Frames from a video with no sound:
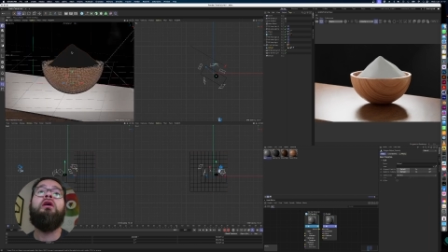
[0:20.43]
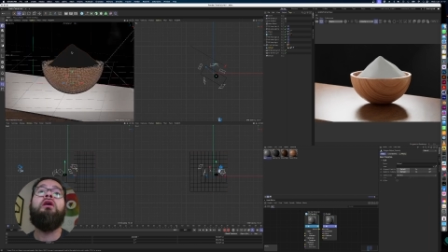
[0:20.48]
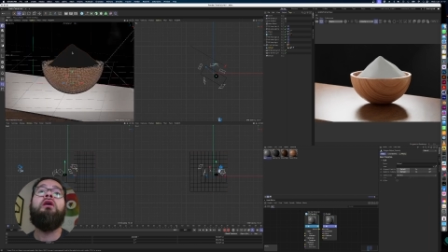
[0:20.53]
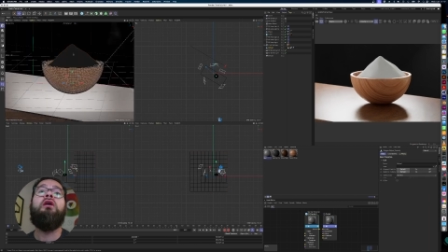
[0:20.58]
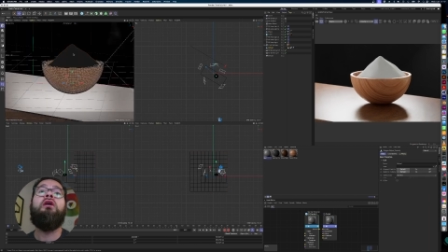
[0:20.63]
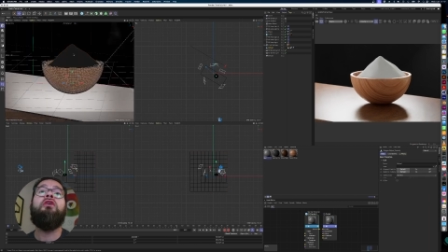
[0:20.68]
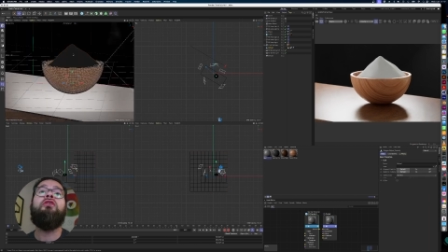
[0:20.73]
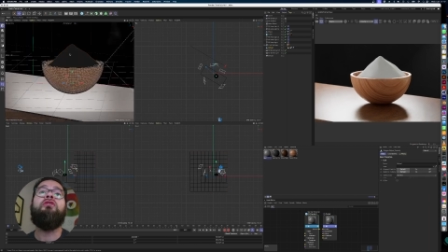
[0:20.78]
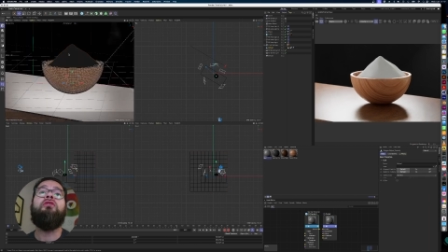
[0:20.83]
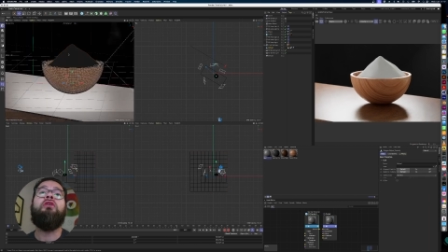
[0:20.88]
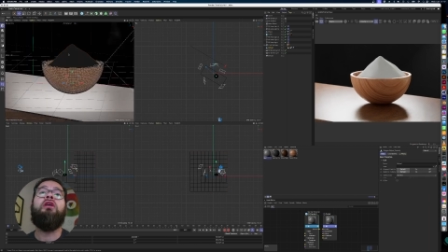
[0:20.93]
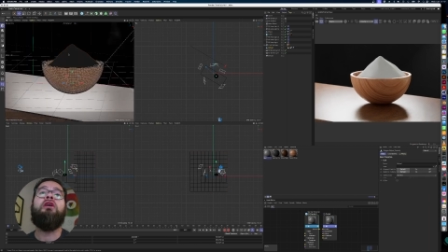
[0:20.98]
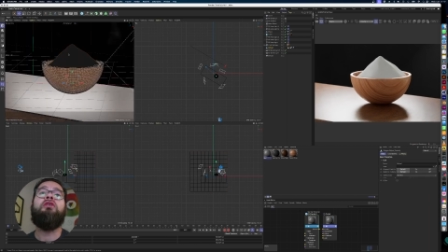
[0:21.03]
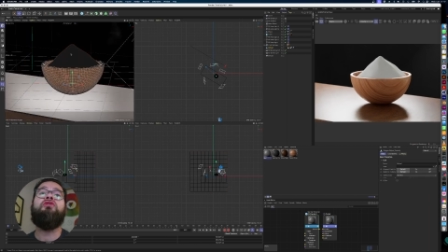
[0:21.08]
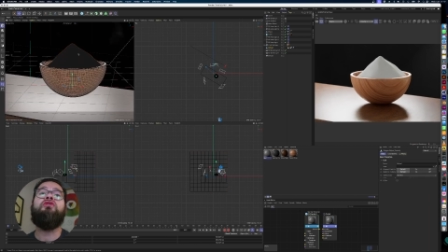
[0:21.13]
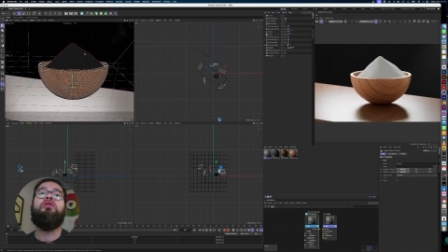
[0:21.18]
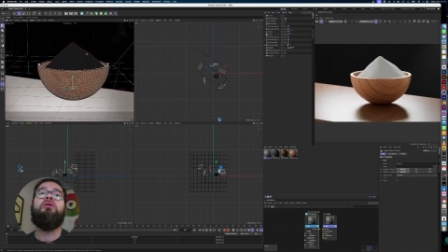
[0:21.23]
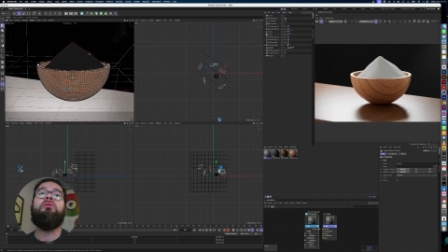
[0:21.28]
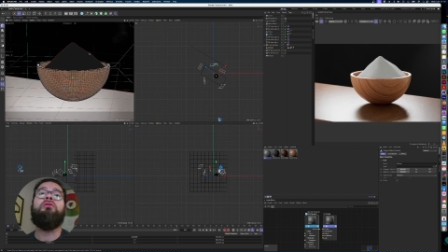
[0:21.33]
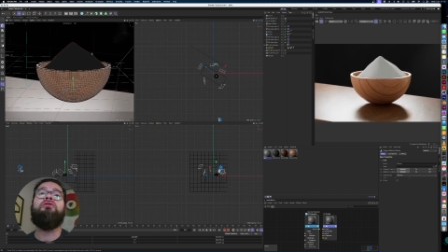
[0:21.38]
So that
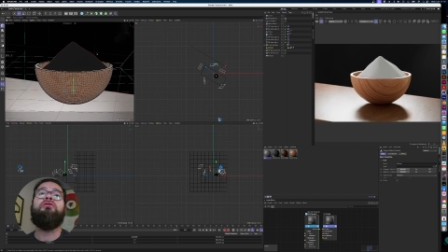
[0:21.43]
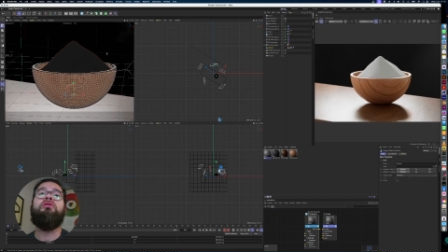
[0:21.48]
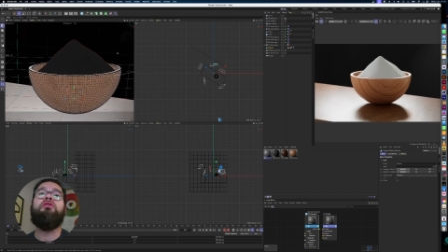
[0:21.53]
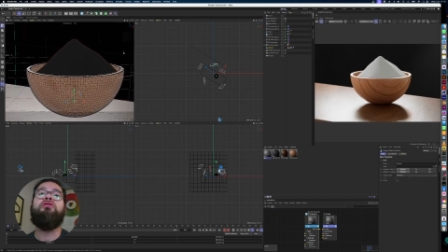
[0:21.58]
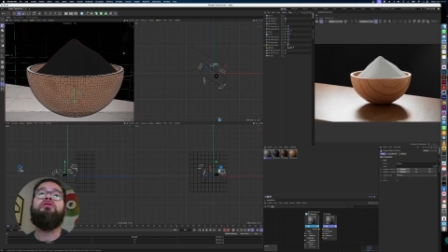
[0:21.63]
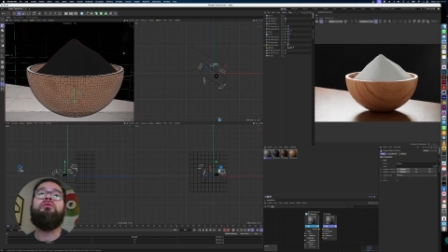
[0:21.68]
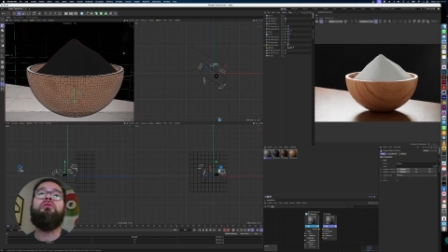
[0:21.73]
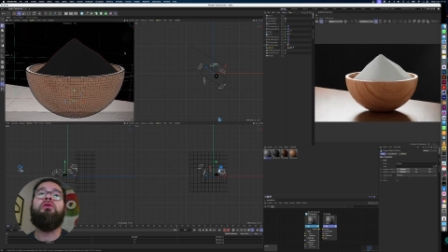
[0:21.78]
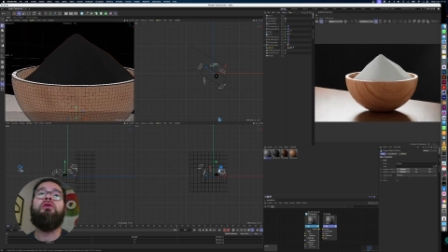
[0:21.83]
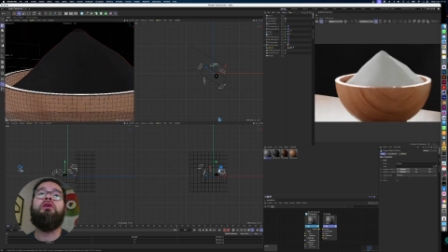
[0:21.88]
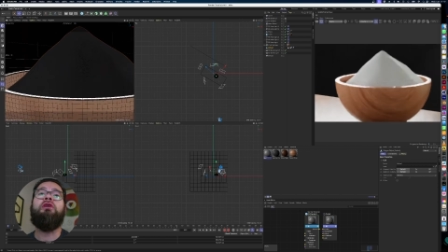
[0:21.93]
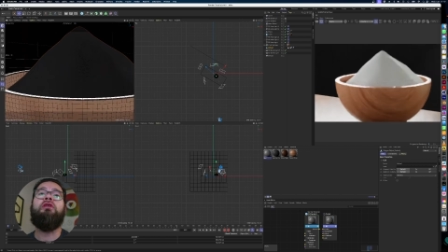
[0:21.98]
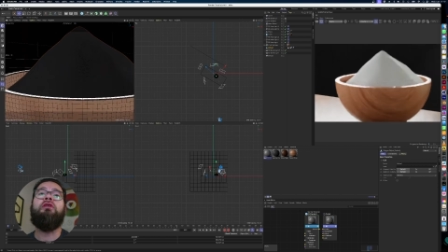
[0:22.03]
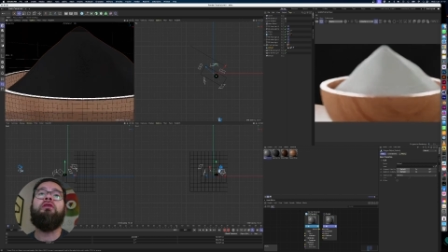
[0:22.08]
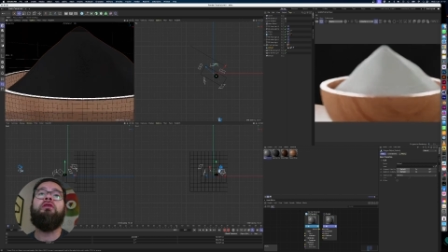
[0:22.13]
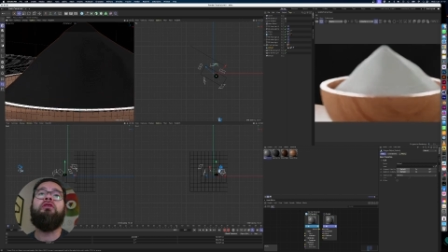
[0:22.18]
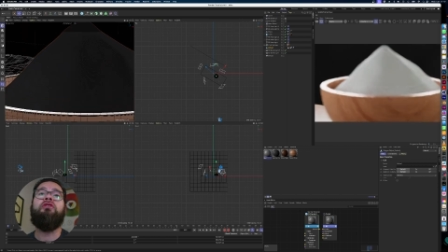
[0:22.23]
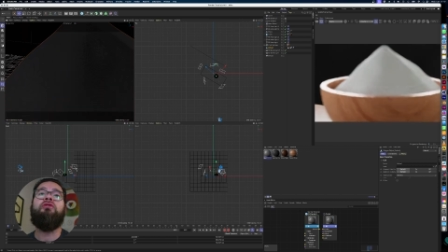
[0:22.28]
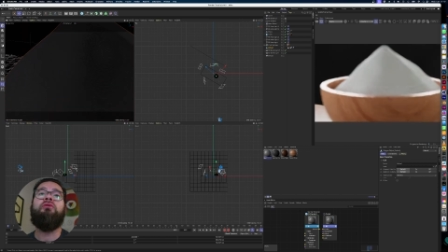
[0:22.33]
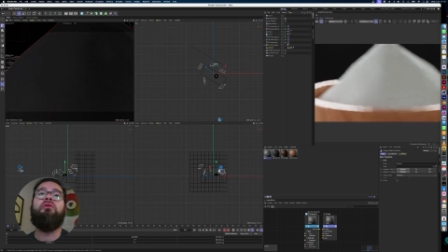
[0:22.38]
geometry is quite
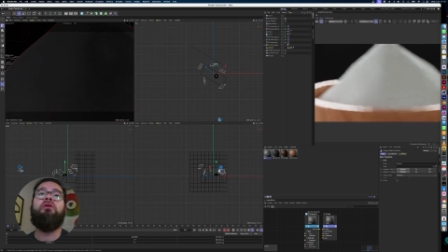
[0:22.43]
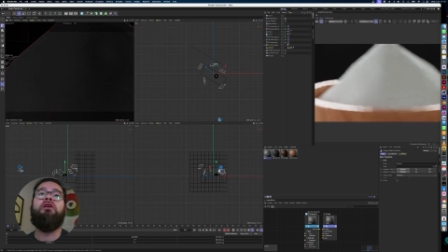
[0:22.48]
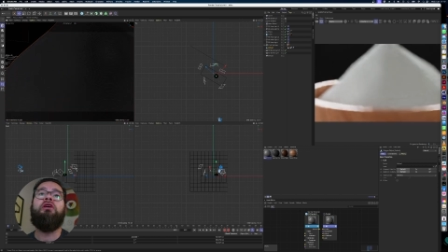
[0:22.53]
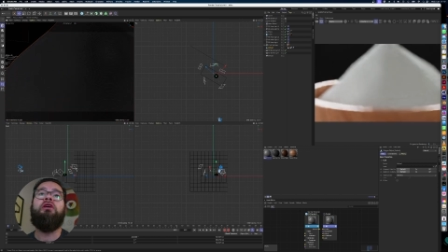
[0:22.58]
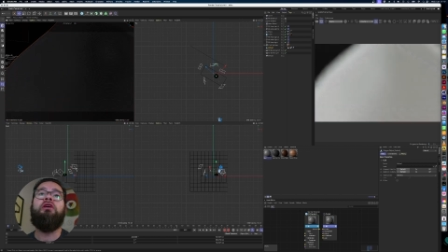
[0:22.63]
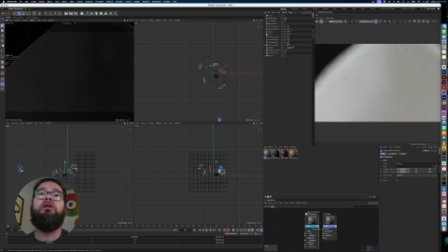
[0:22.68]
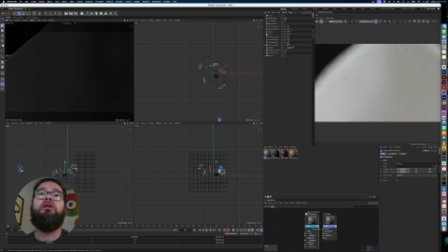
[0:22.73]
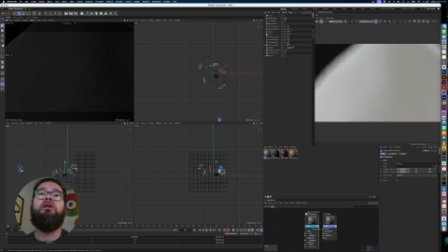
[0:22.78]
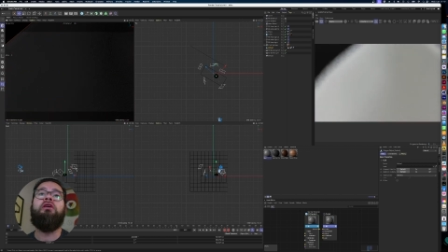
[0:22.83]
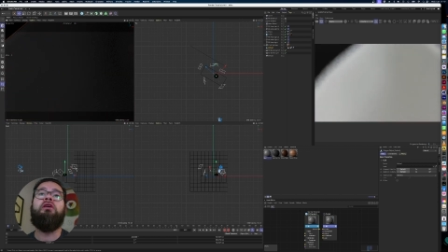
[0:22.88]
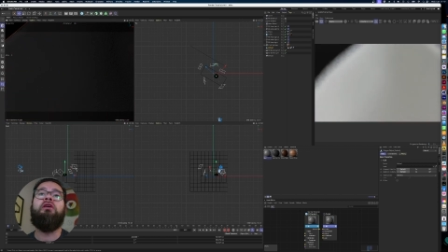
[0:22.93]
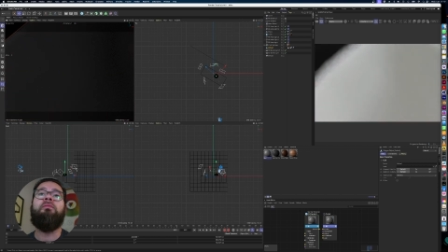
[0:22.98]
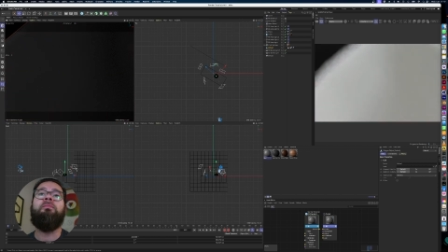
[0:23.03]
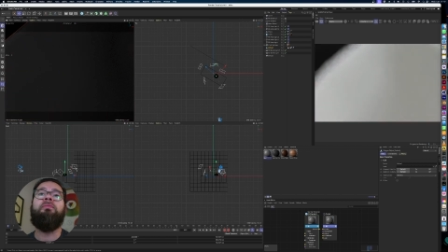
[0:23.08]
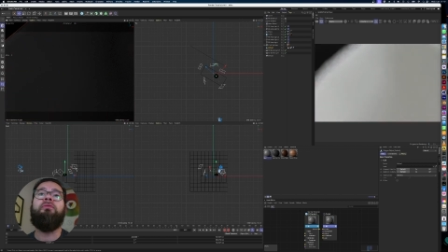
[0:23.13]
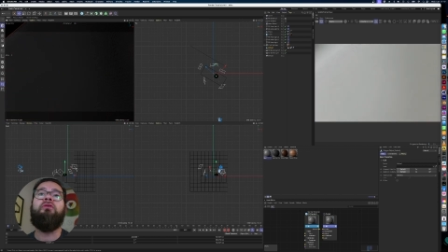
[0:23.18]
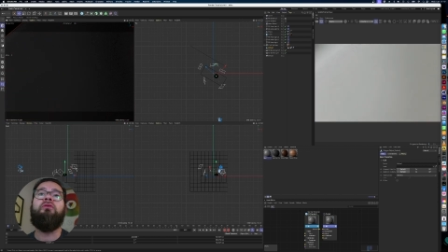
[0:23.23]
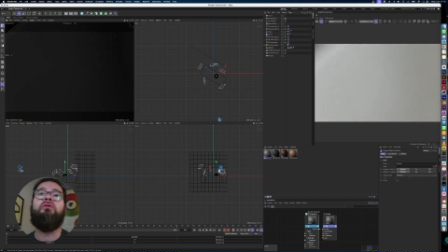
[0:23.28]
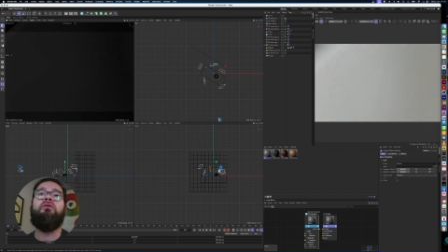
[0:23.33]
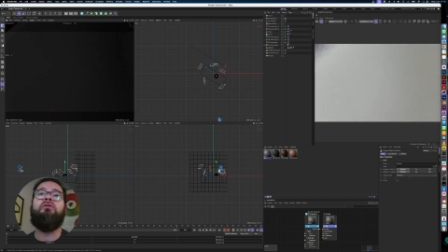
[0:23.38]
is quite uh,
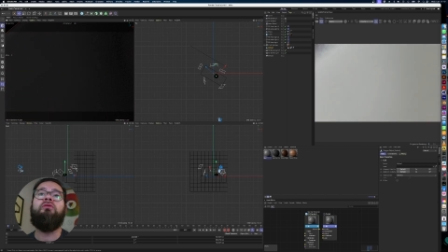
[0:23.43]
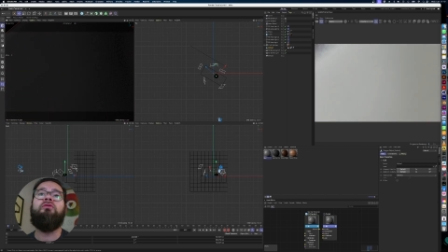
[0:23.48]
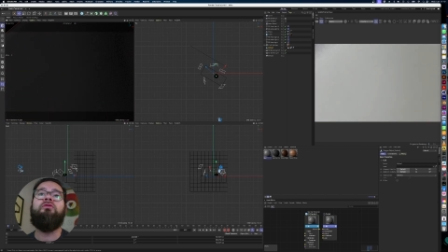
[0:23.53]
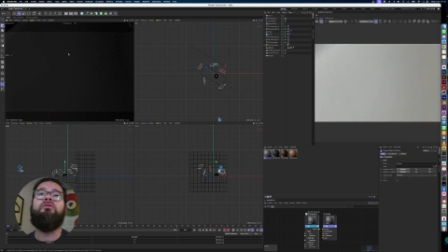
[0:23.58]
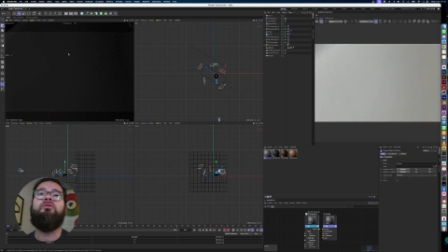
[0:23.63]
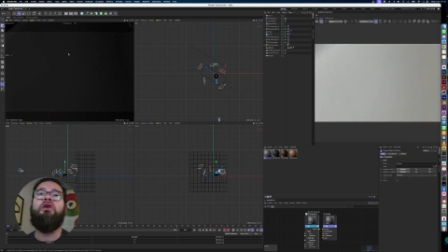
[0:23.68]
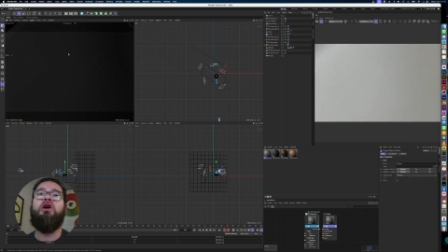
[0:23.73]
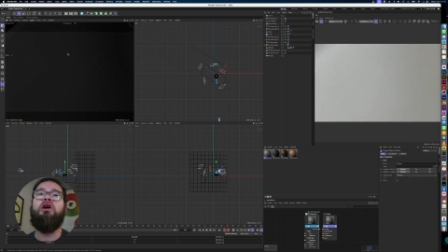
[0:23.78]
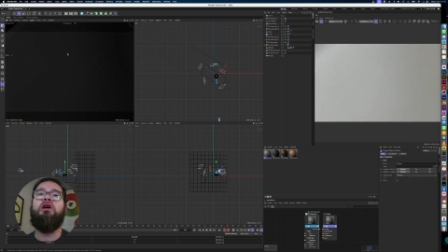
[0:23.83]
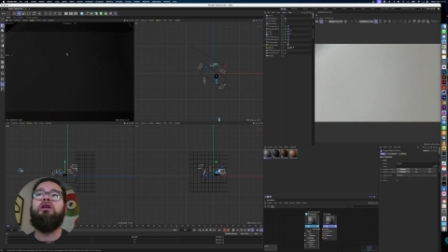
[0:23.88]
fine.